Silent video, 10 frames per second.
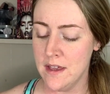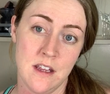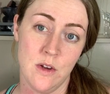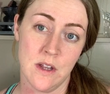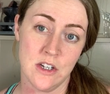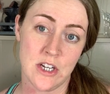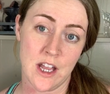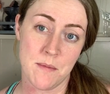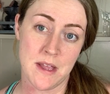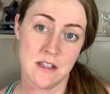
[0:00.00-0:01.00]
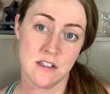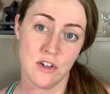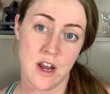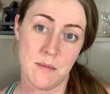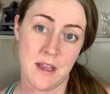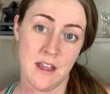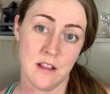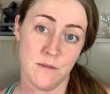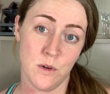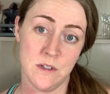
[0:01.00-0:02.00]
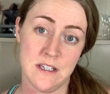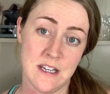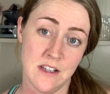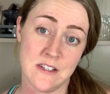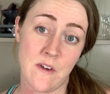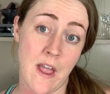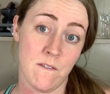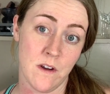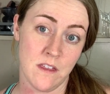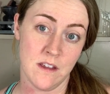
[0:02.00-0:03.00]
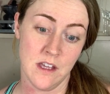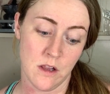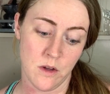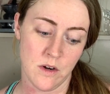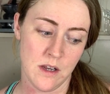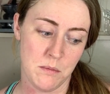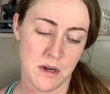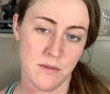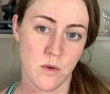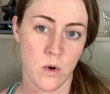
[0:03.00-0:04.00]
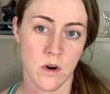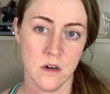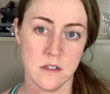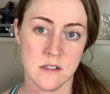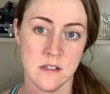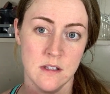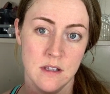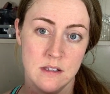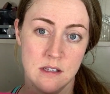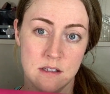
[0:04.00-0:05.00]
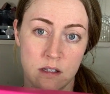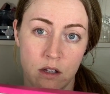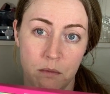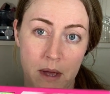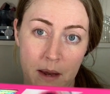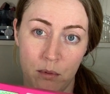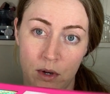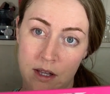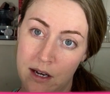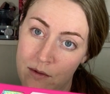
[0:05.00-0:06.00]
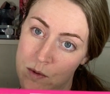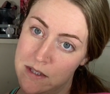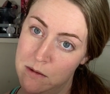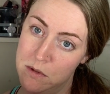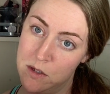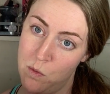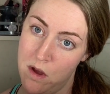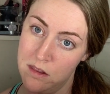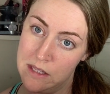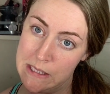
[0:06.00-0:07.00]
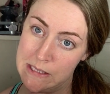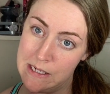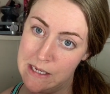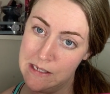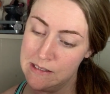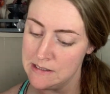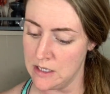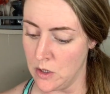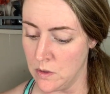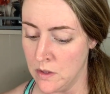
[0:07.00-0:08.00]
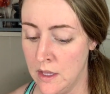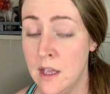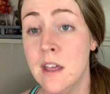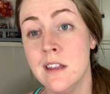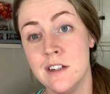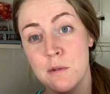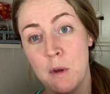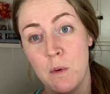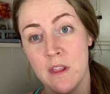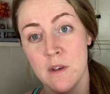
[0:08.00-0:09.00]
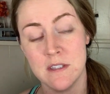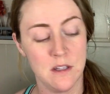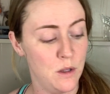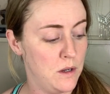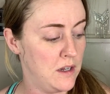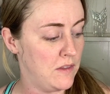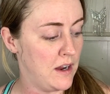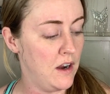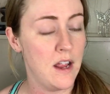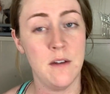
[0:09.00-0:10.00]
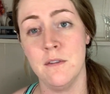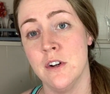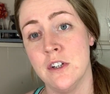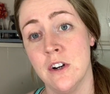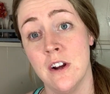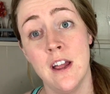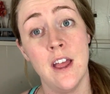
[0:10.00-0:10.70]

You can check out my Instagram and get the full details of everything included, but of course, this is the little bad boy that everyone seems to want these days, so there's gonna be one of those included in there, and for sure